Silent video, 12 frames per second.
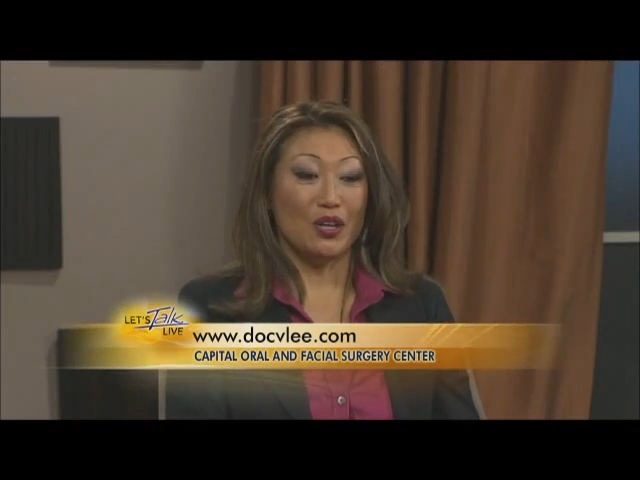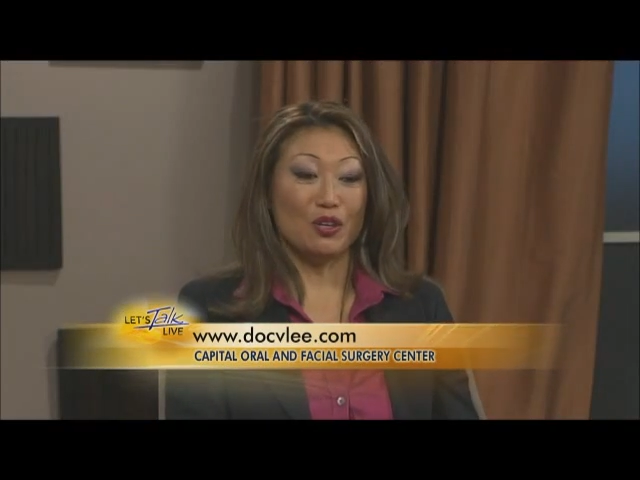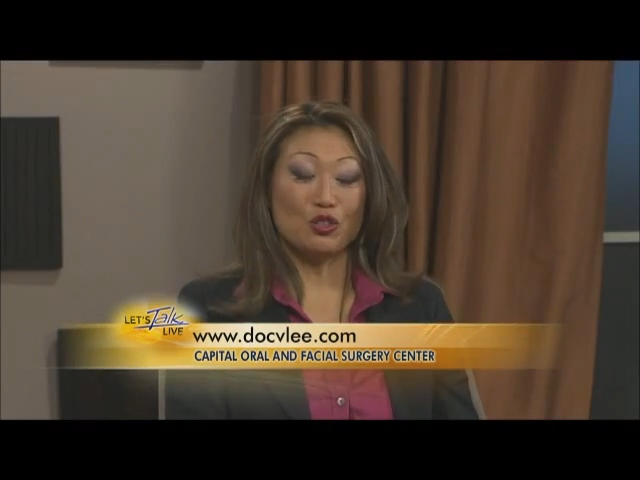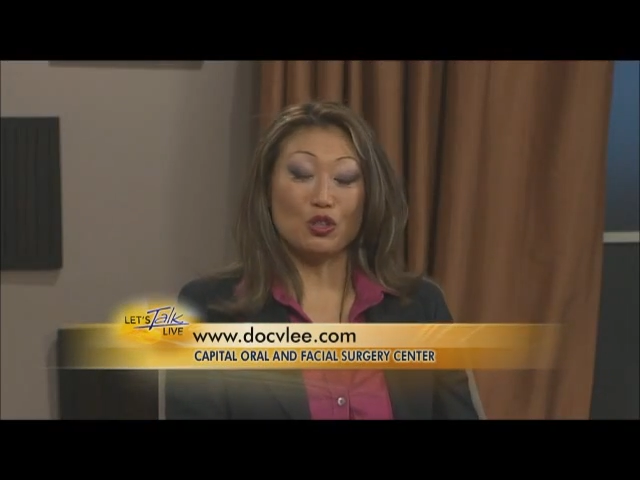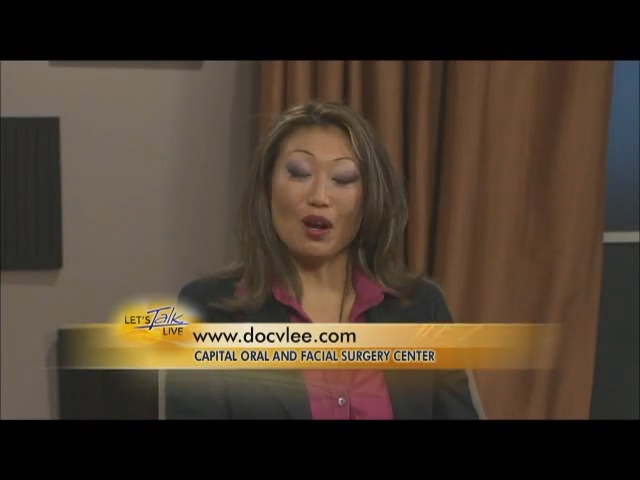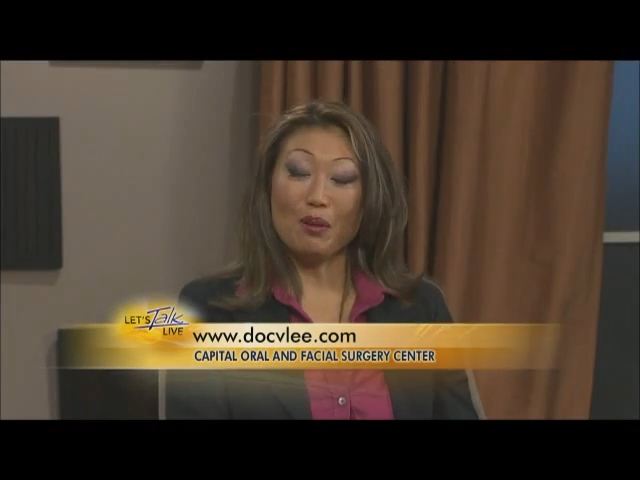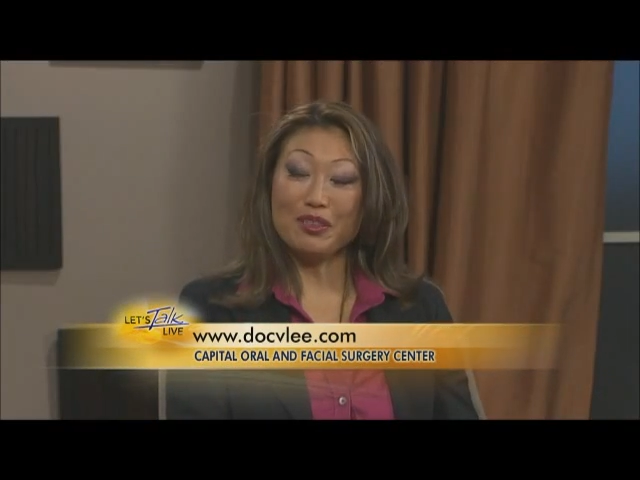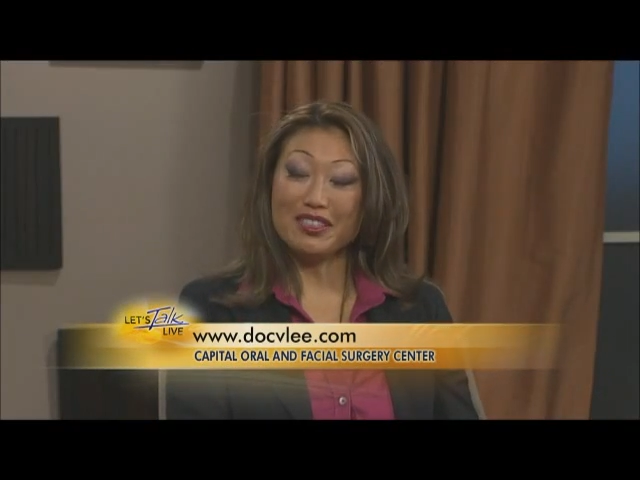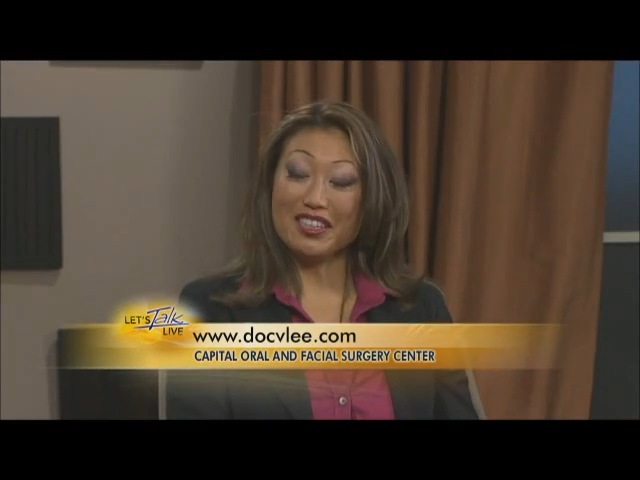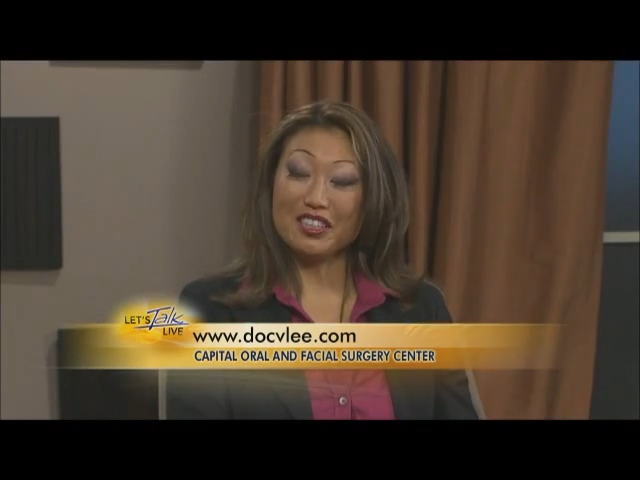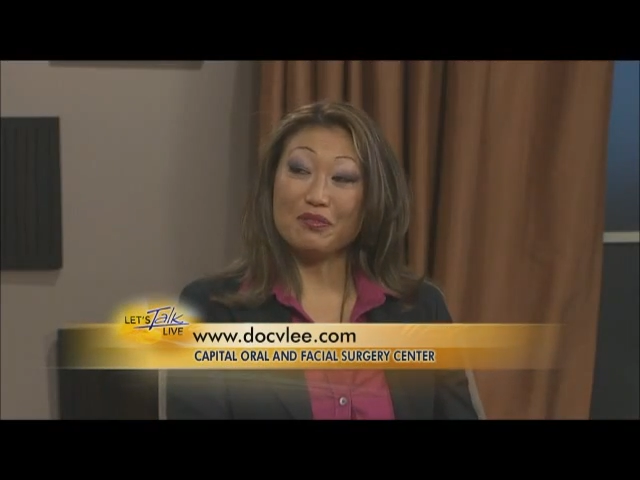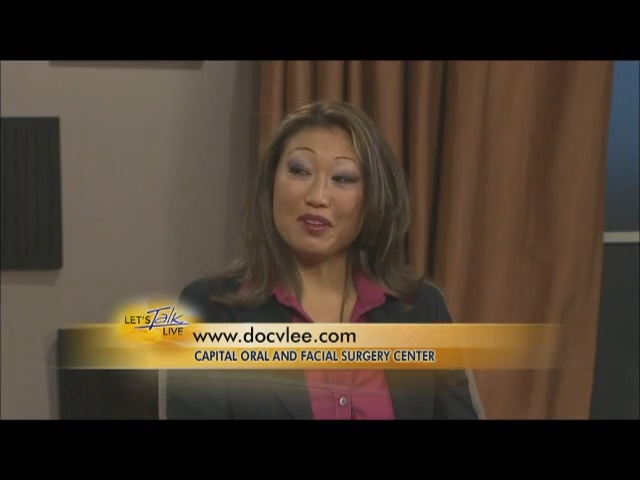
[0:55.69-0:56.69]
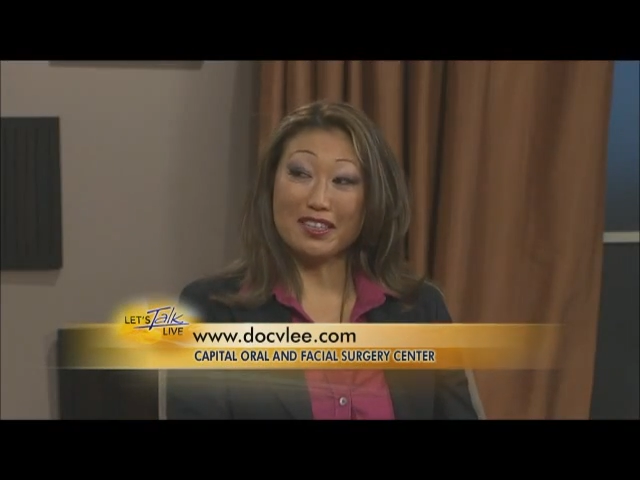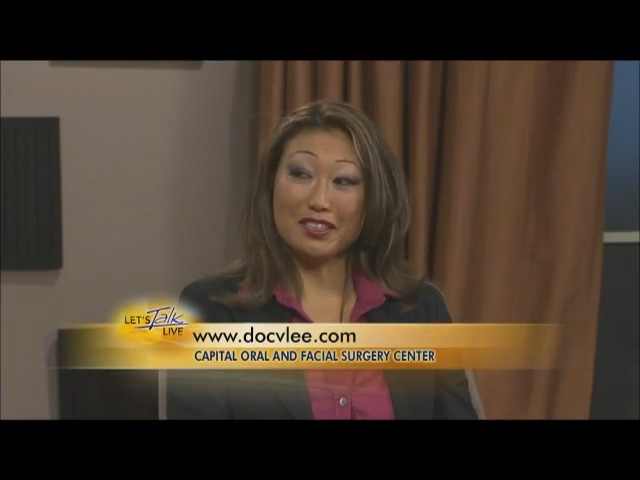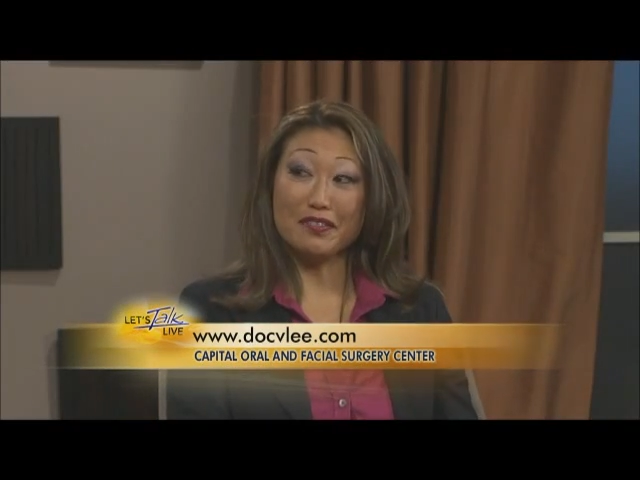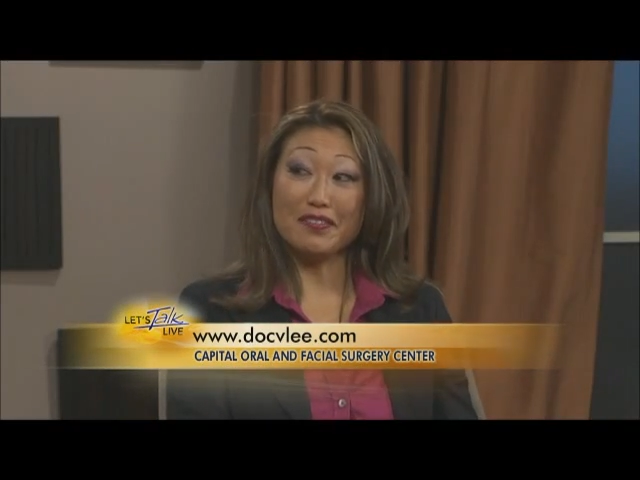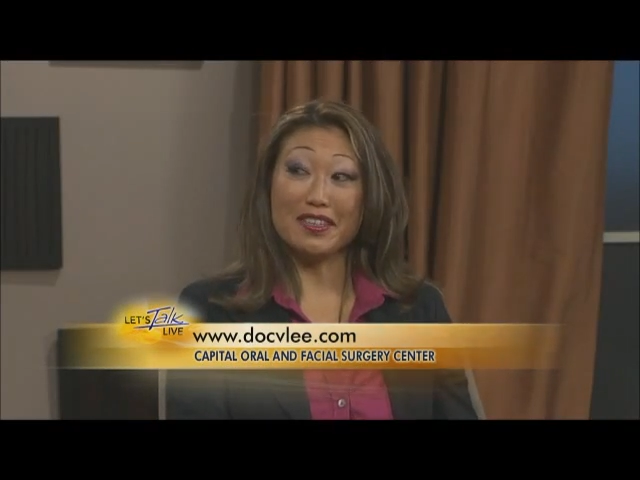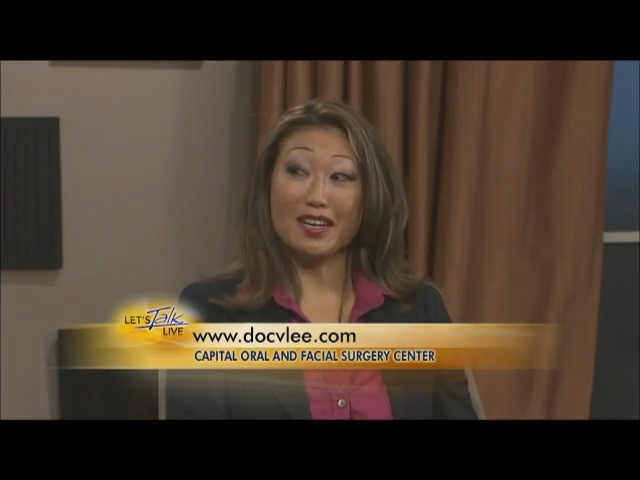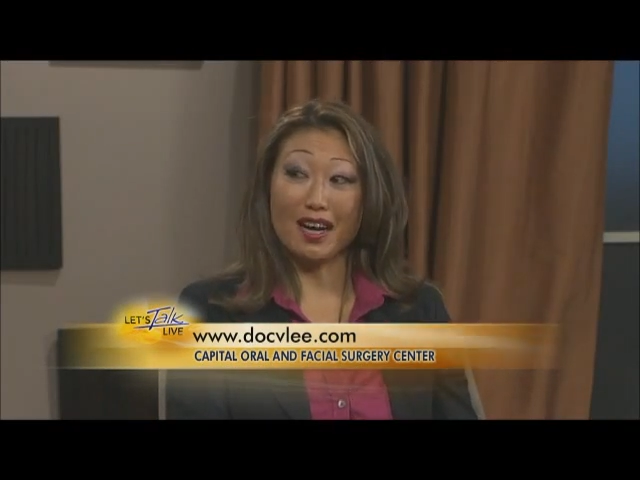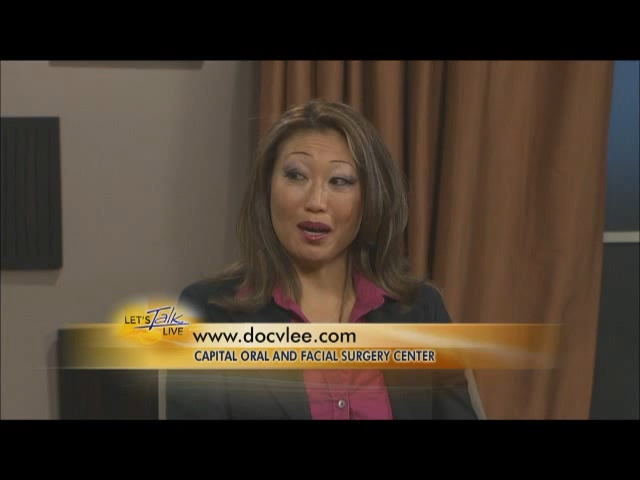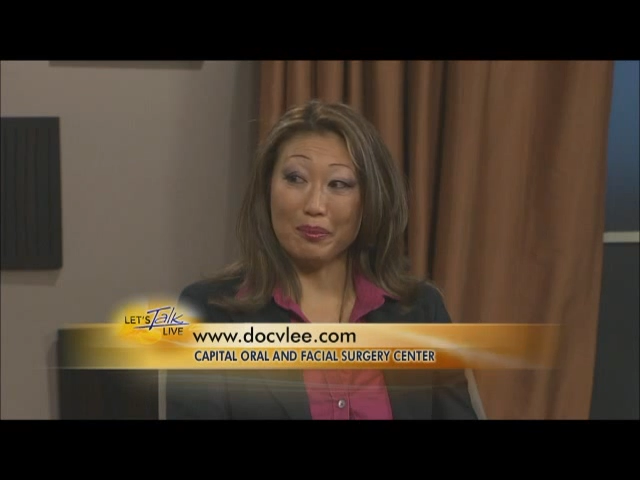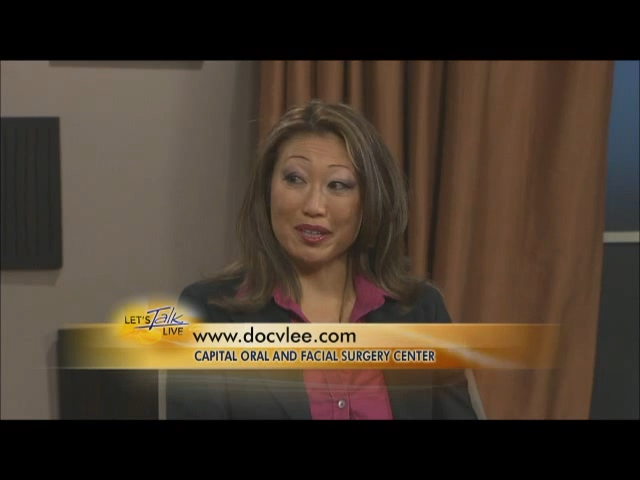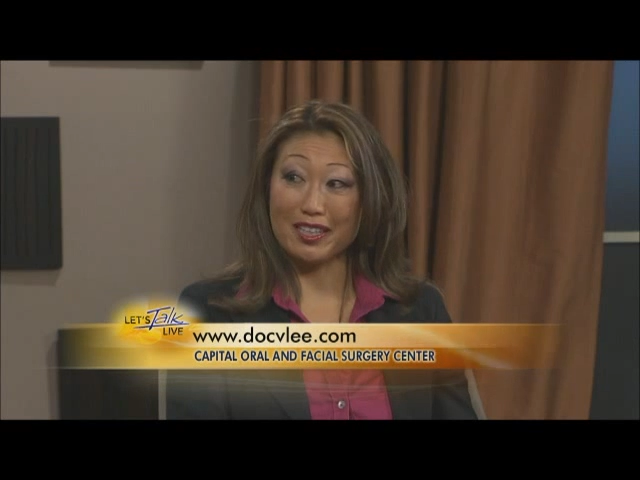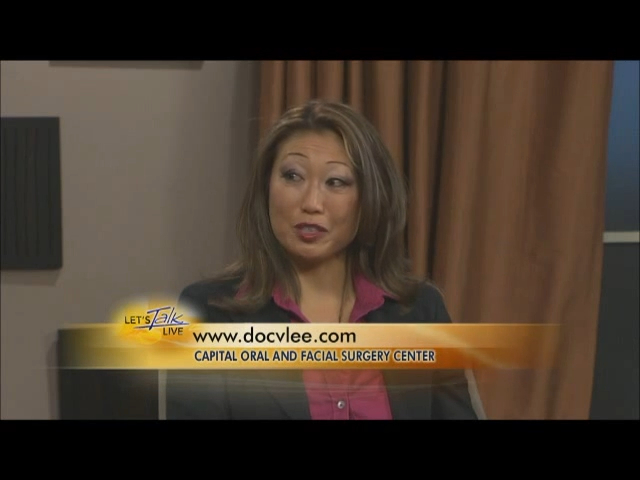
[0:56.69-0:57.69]
You know, trauma is actually relatively
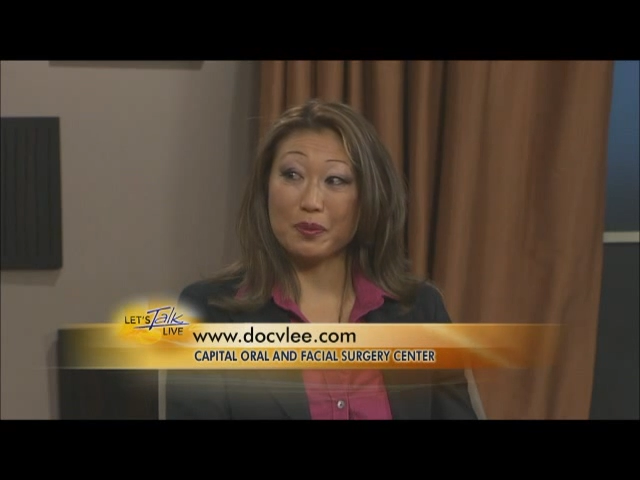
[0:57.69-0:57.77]
common,